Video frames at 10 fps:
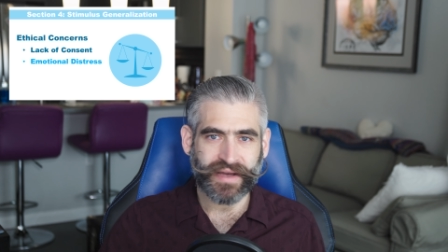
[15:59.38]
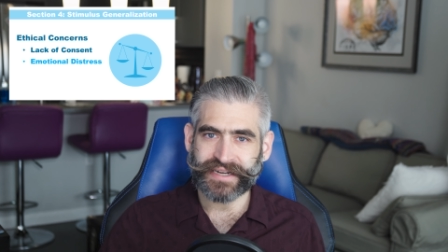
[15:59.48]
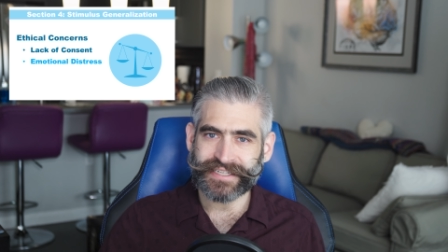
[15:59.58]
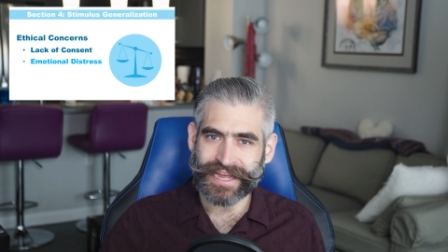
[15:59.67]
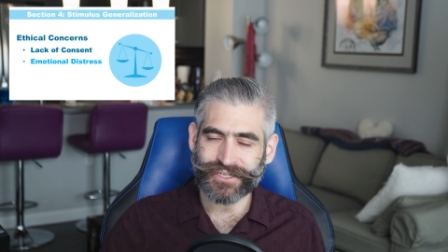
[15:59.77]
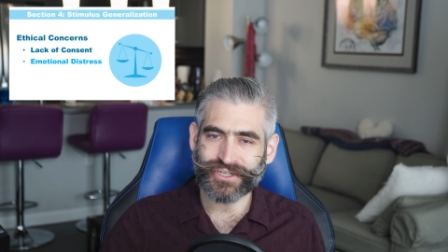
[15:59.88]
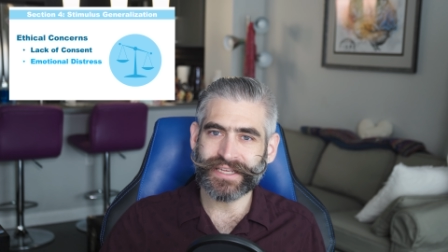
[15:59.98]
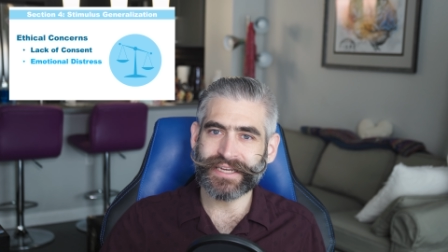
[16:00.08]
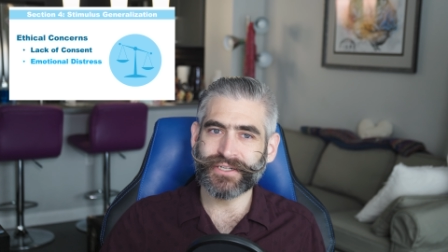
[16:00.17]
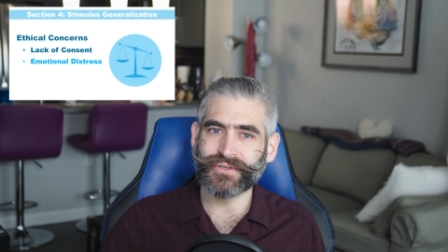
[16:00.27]
By
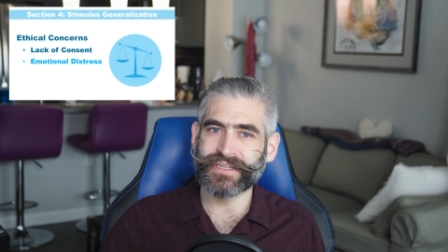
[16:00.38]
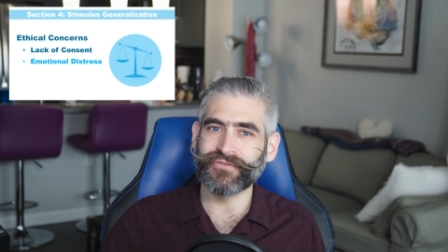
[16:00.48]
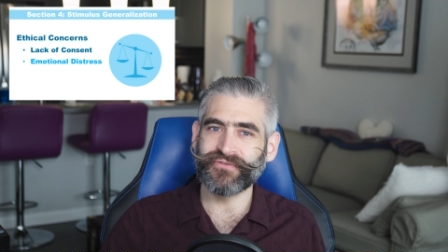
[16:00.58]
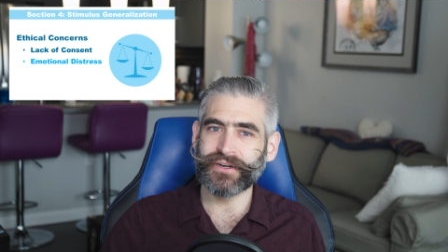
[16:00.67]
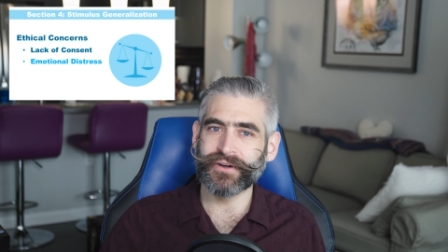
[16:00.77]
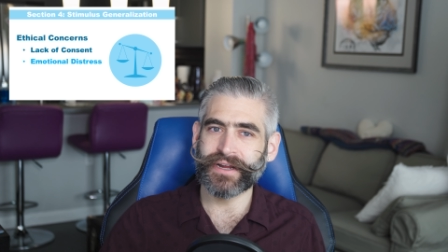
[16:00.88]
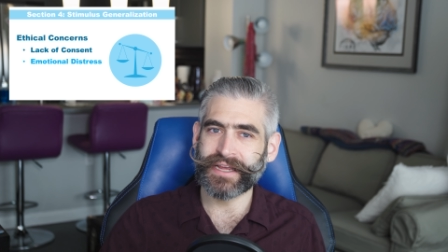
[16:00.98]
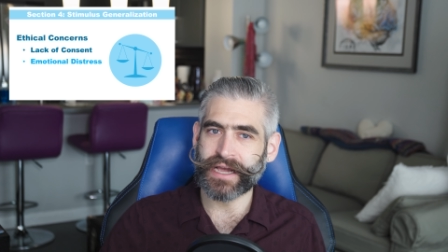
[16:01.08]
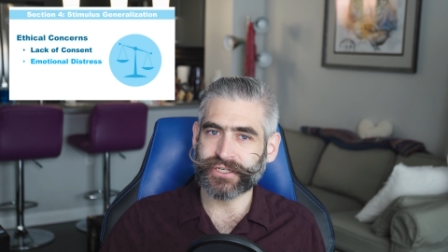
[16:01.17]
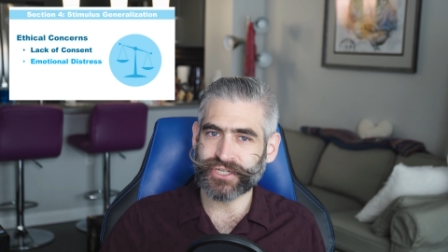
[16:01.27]
intentionally inducing fear in a
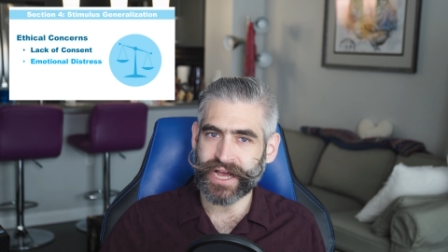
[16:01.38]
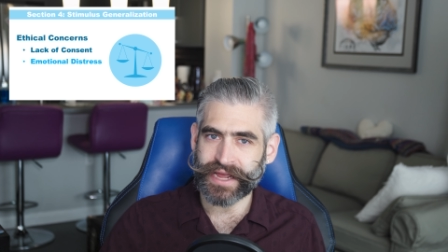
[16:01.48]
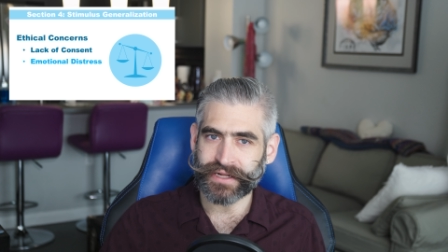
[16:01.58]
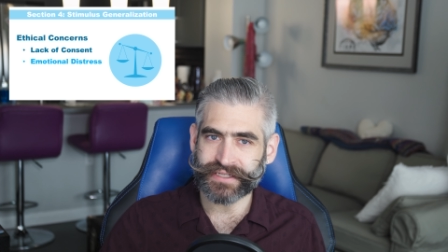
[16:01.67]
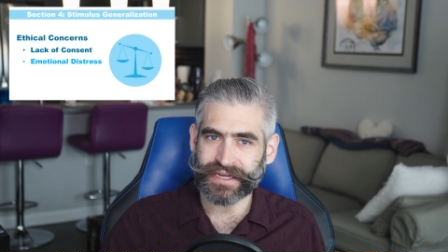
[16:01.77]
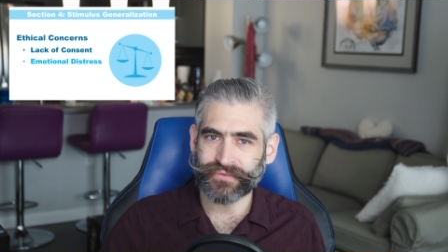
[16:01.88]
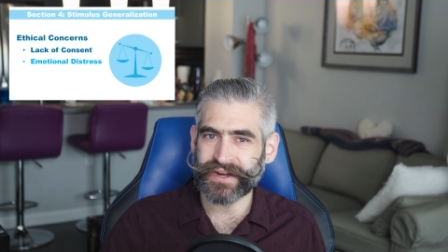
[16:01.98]
young child, it